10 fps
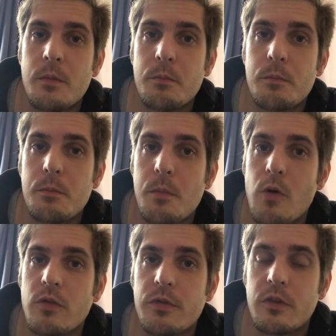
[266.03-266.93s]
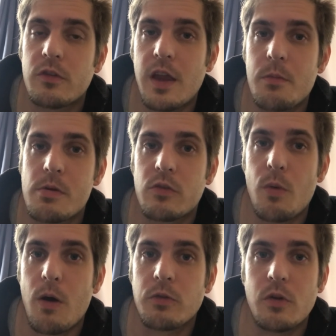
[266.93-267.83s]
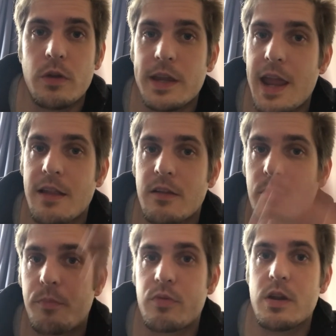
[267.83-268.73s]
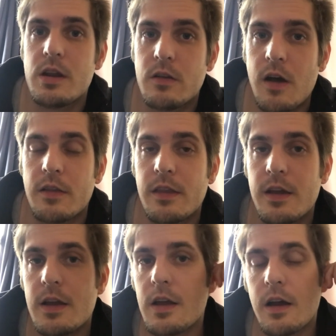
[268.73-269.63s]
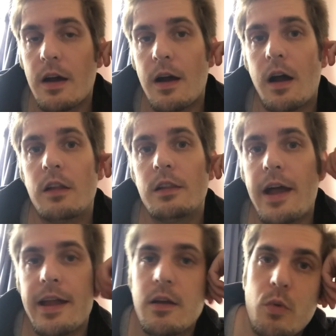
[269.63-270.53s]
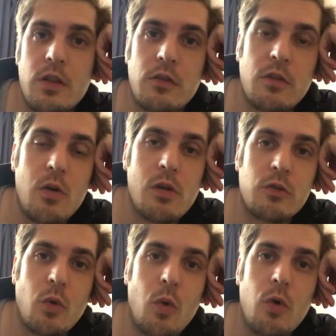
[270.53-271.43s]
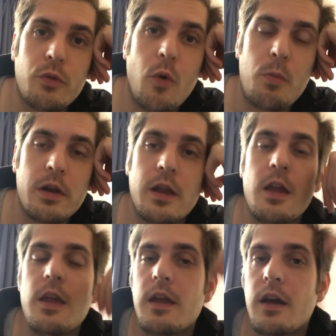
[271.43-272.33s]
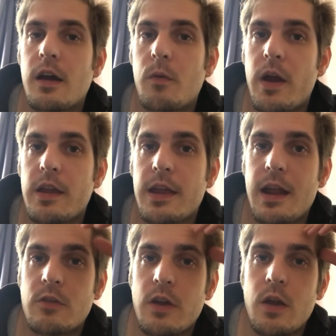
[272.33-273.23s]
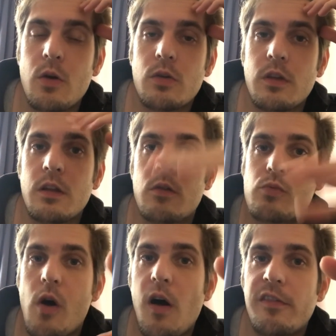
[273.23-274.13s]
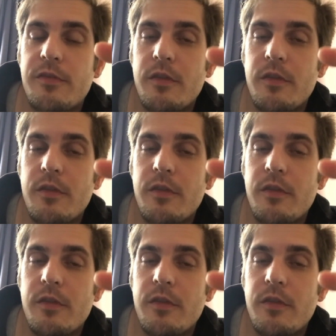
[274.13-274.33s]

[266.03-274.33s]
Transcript: most of the saber as well, so you get it pre-done, unlike with the Solo's Hold normally, where you get your hilt in the raw